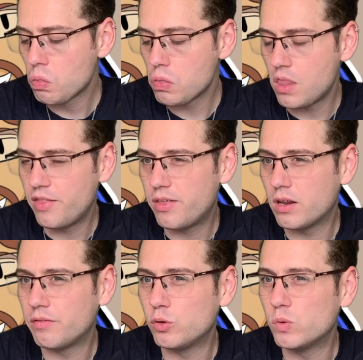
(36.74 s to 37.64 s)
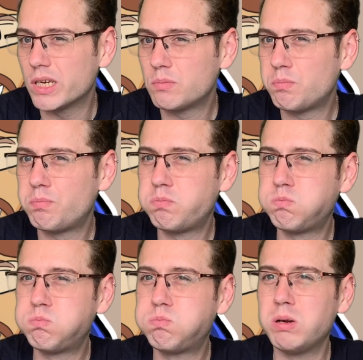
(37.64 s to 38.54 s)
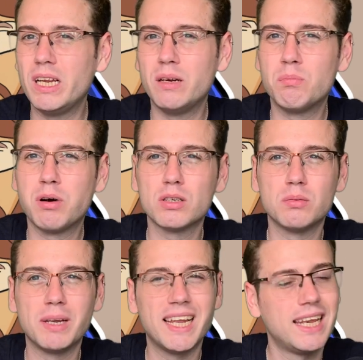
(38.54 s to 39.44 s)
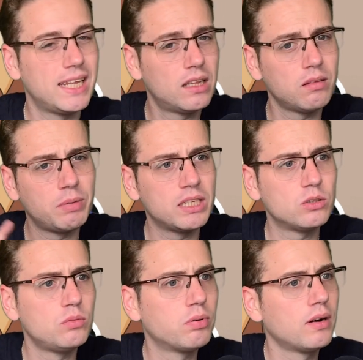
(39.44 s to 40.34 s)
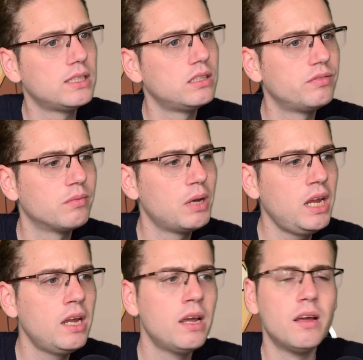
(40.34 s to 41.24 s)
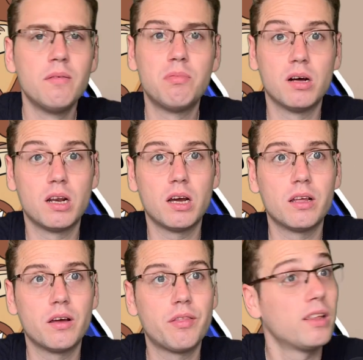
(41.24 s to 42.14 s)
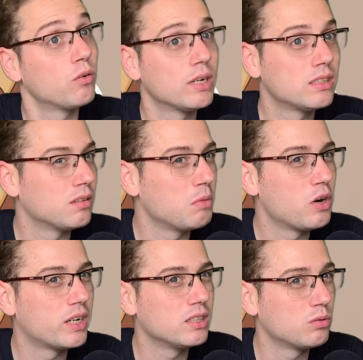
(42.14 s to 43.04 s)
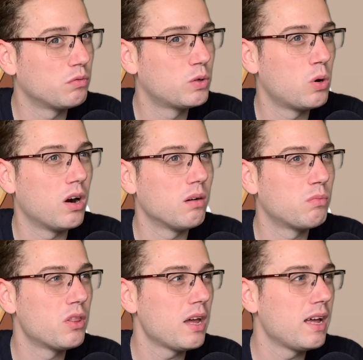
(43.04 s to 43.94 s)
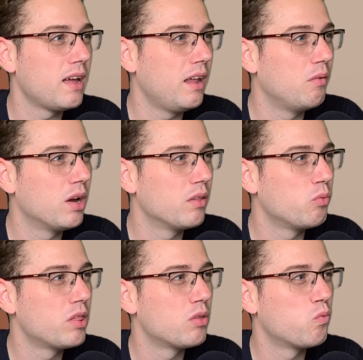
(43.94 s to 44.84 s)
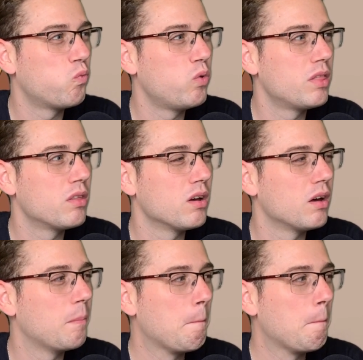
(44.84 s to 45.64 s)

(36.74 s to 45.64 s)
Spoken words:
that have always been possibly a little bit too pricey for me, but I think the rest of the market sort of caught up with that, and with the